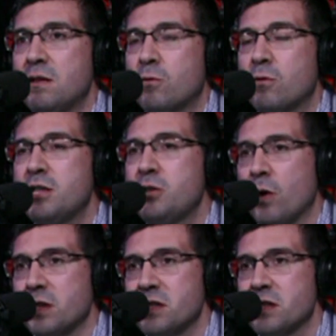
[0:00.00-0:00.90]
We're
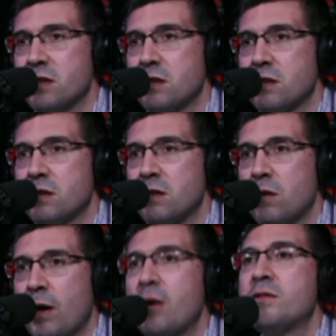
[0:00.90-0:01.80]
indoors.
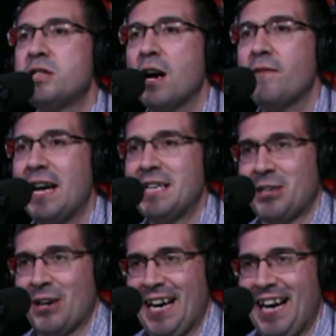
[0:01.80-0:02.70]
Why do you have a dark
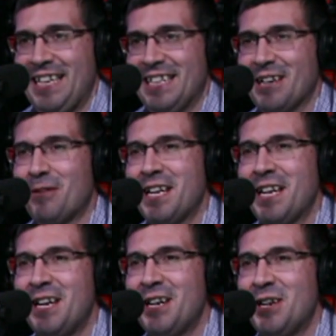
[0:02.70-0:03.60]
visor on? Like, what
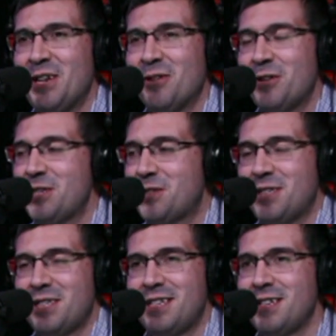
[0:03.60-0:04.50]
do you
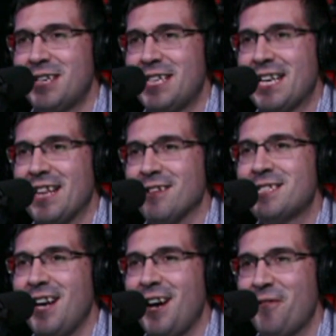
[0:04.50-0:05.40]
think, it looks
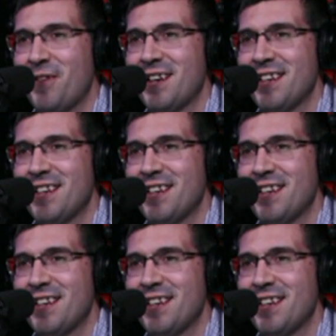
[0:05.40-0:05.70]
tough?